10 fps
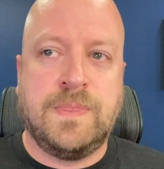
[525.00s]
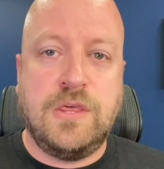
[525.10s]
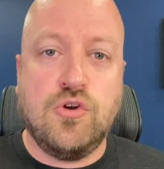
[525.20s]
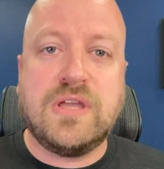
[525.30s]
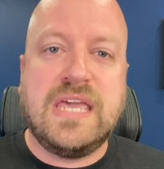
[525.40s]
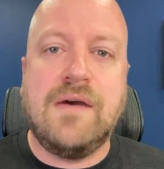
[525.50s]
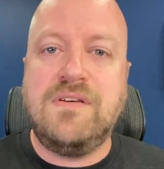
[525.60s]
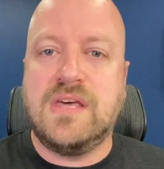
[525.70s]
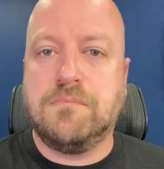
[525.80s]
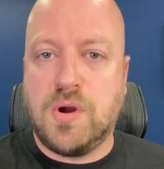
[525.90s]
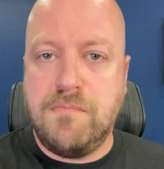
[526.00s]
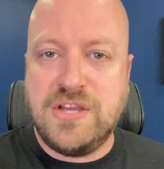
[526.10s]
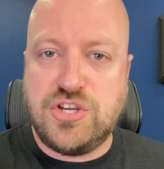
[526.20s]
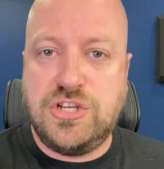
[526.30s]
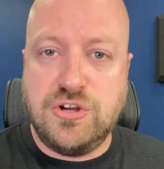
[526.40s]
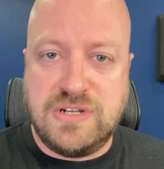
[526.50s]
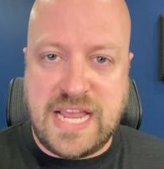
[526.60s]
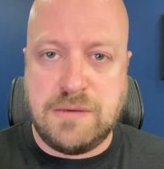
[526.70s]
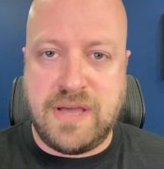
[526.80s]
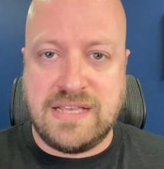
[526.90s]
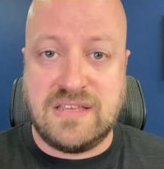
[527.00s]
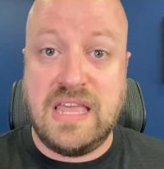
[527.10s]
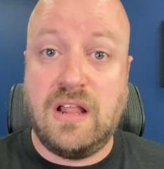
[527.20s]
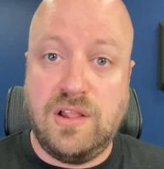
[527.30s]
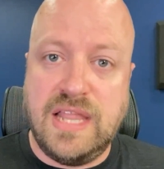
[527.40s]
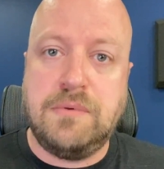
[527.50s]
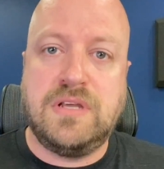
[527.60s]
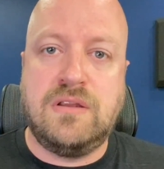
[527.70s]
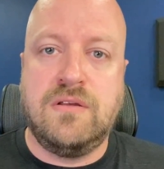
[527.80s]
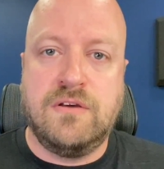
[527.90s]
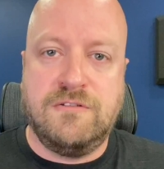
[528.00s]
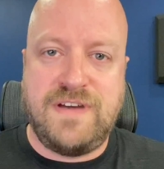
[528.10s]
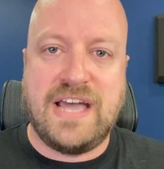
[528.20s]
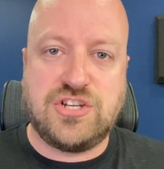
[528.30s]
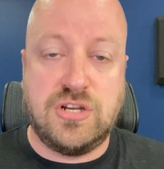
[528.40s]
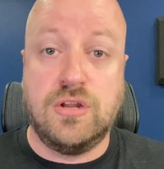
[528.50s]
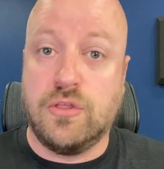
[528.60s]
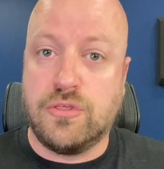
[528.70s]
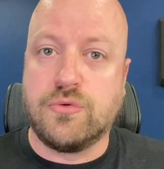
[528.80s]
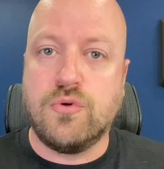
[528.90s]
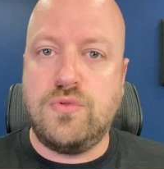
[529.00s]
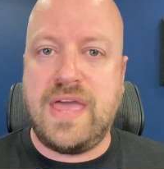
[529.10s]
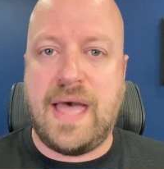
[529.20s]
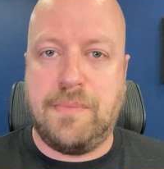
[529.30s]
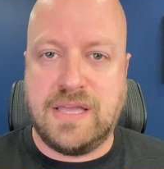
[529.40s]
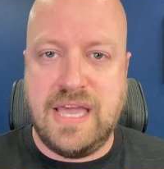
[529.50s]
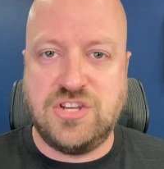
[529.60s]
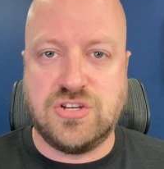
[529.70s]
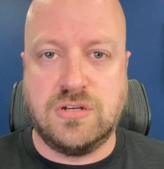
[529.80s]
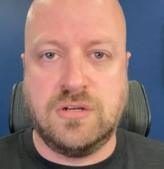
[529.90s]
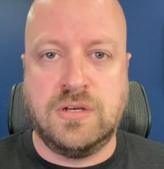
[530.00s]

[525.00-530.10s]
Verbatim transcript: you're giving them permission to your database in a limited fashion through the application.